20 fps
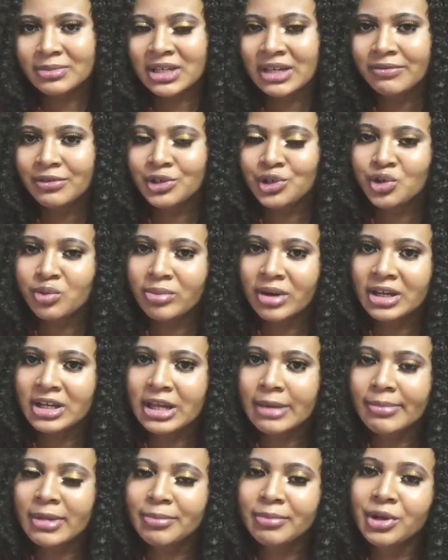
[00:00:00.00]
I have a Yoruba
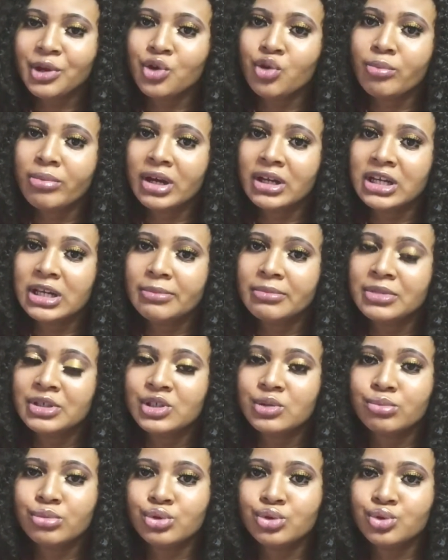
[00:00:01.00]
name, and my Yoruba name is
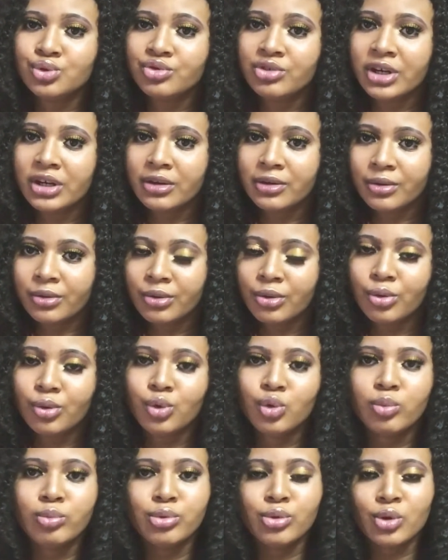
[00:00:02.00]
Muturanyo
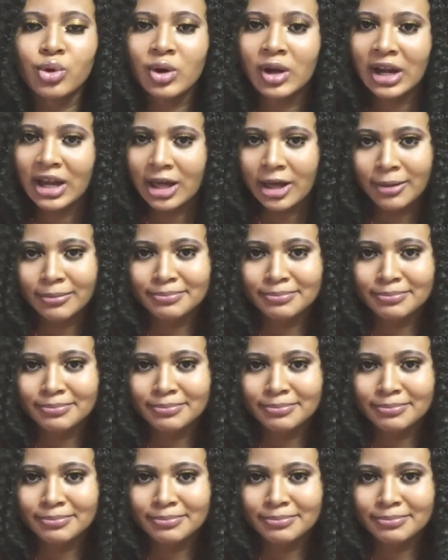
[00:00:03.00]
Olubukola.